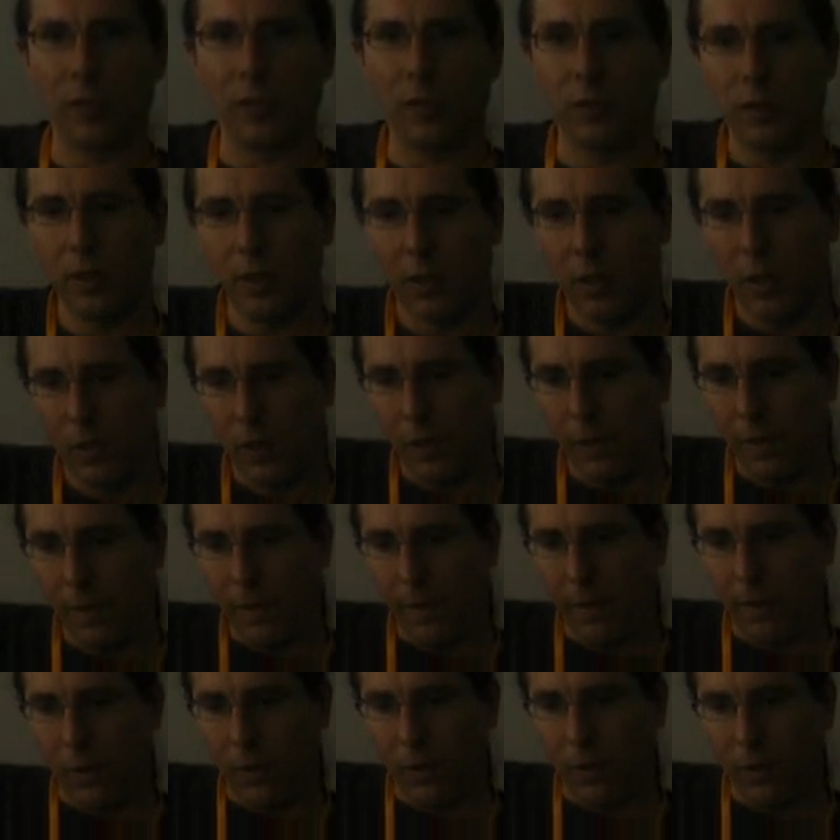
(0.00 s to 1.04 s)

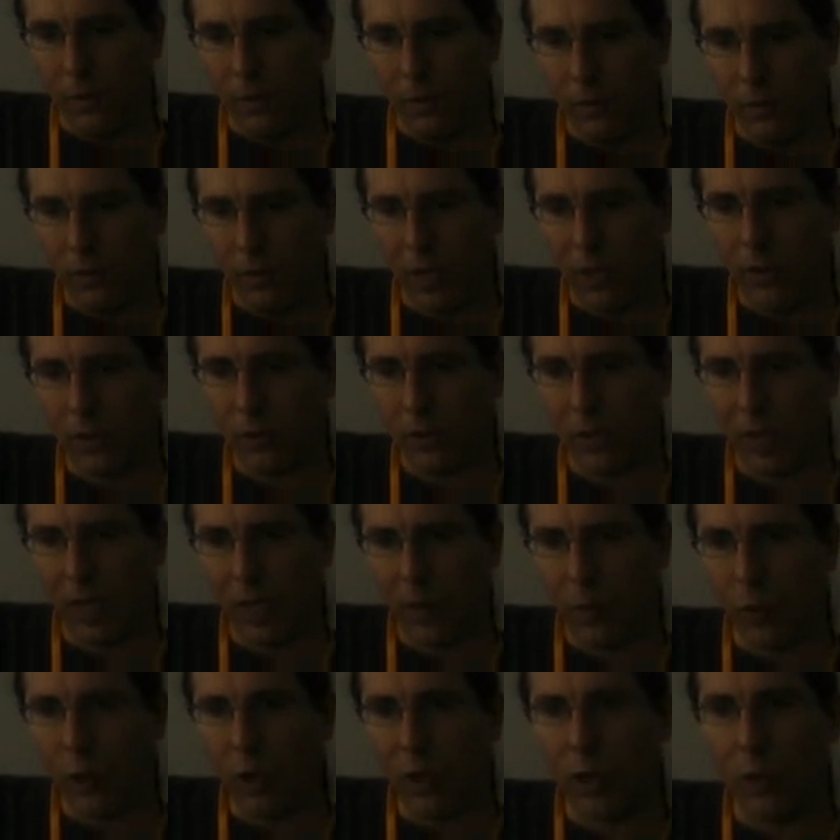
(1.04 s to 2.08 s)
And
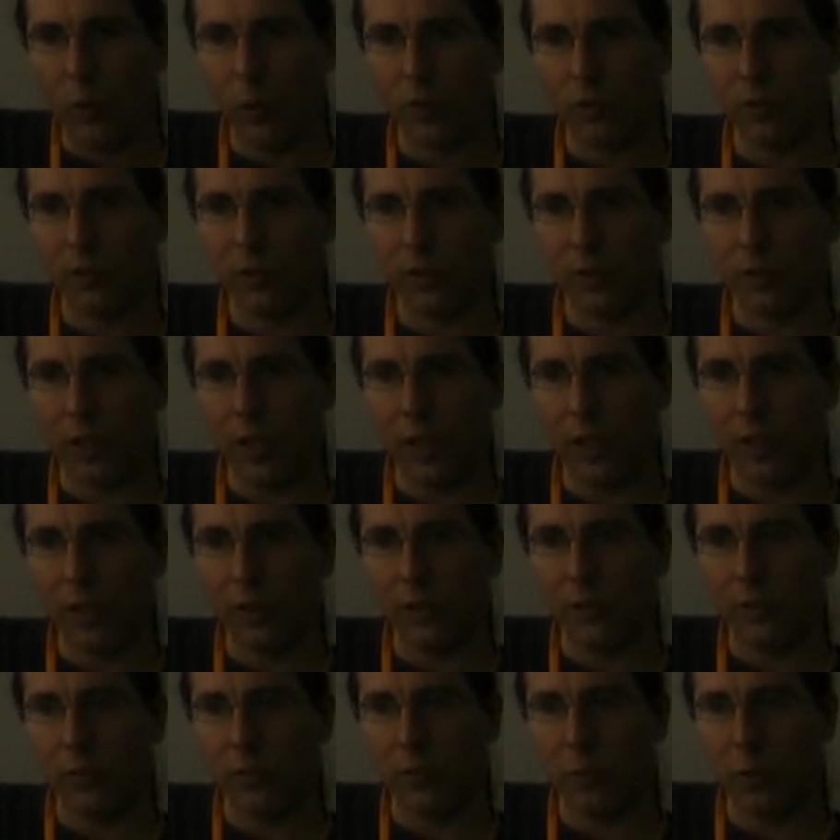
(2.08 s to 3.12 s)
LaserCam really was
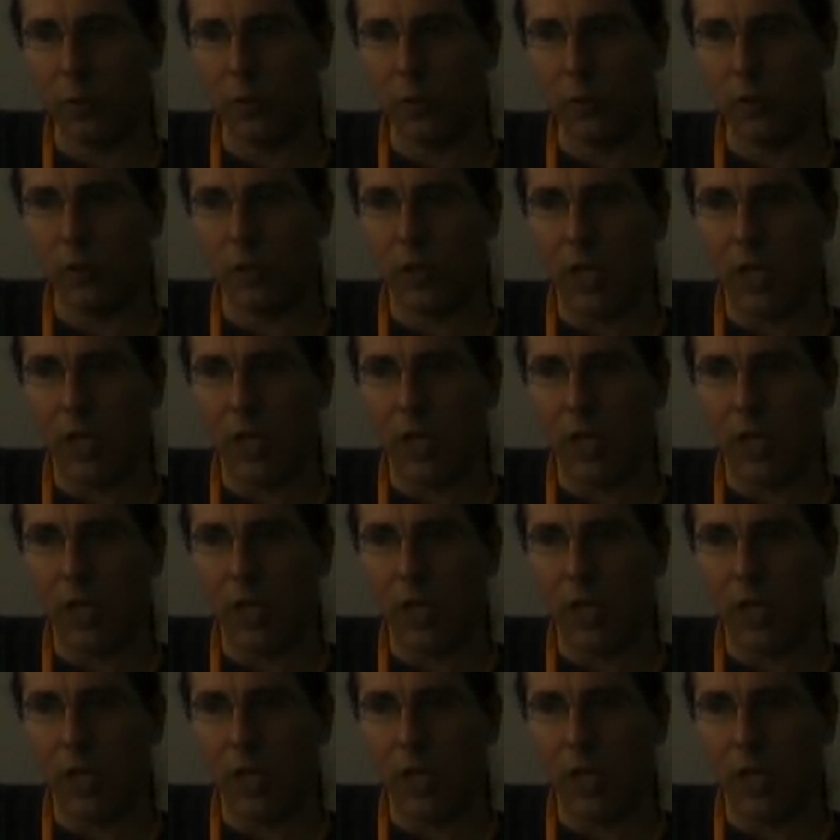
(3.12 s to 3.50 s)
designed for